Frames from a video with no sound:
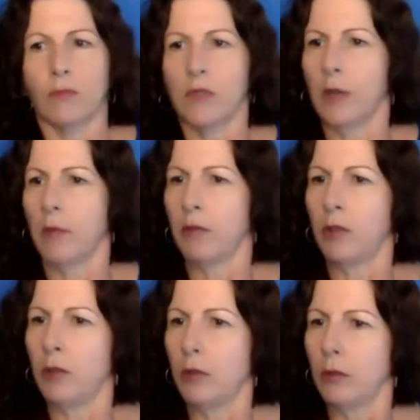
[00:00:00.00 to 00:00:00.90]
Some of
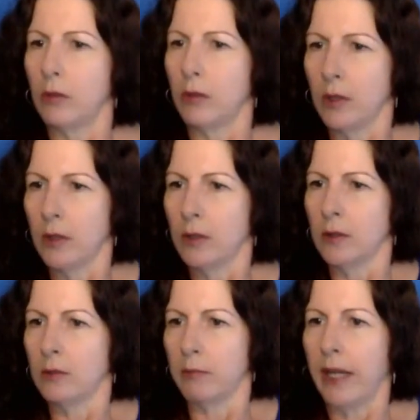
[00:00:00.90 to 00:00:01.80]
you
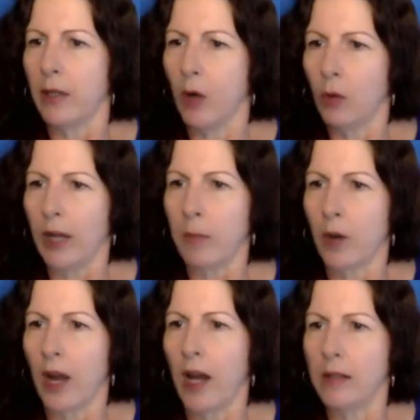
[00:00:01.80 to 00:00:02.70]
may not wear
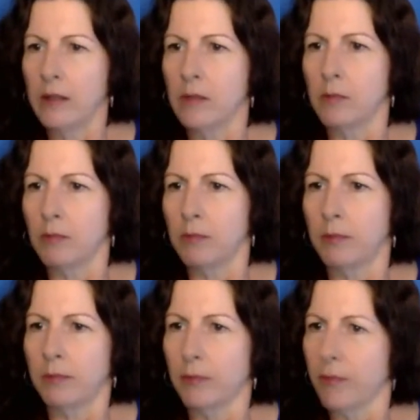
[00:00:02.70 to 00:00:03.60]
bras,
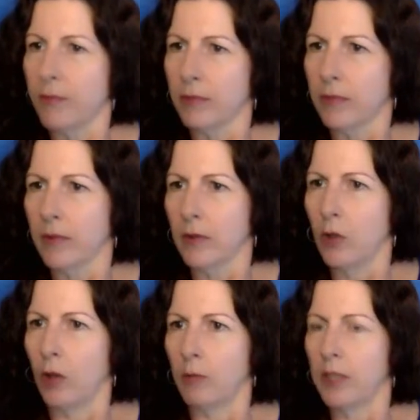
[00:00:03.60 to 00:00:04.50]

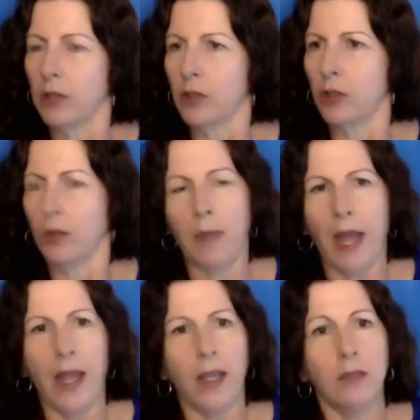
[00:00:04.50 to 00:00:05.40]
not because you're a
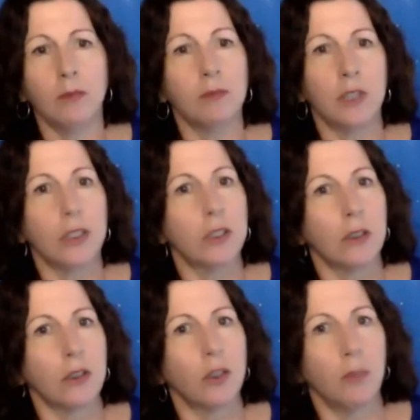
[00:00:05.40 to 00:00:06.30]
man, just
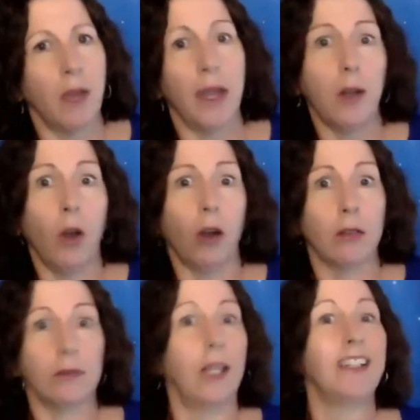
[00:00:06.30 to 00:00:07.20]
because you may not,
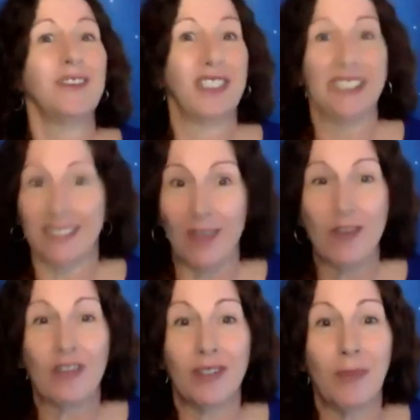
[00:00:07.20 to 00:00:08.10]
but some
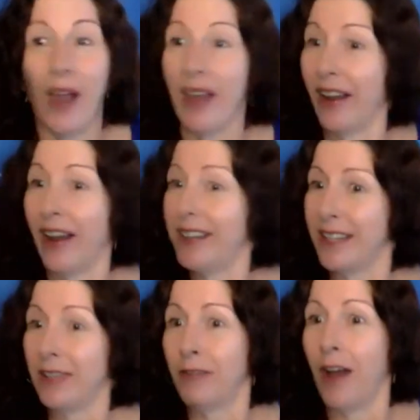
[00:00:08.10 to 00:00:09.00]
of you might
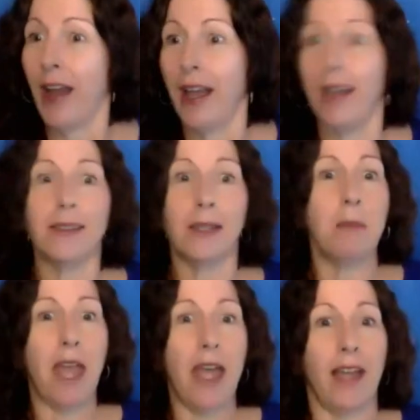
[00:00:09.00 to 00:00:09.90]
identify as a
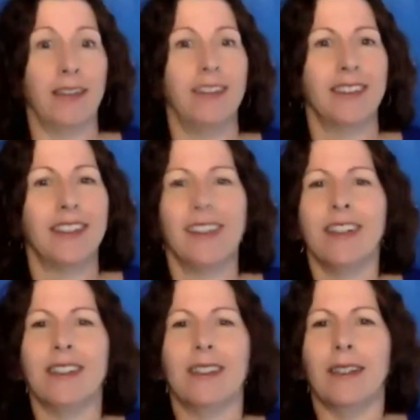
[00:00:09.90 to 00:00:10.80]
man
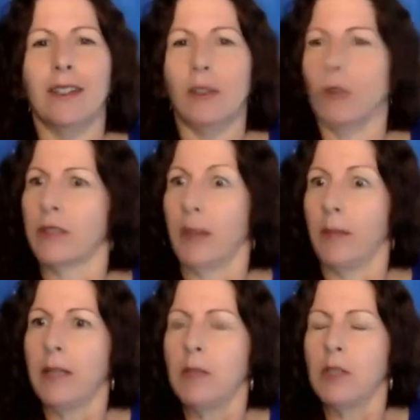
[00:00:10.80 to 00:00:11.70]
or
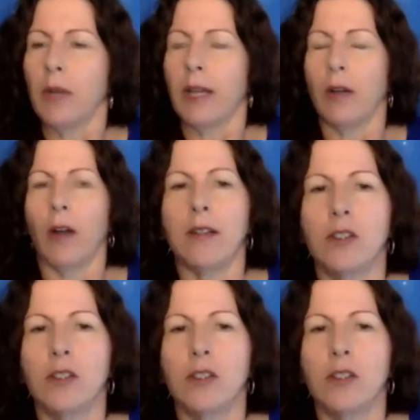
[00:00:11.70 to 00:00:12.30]
something in between. All right,